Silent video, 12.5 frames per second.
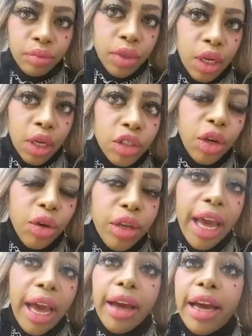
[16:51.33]
So
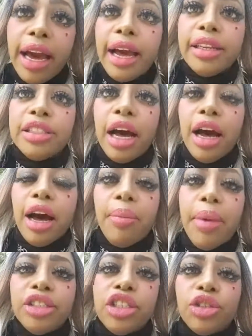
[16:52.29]
yeah, guys,
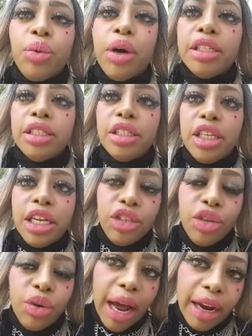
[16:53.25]
I just wanted to teach
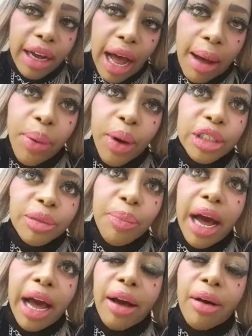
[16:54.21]
you how to compost
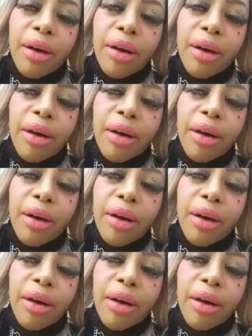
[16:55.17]
pile.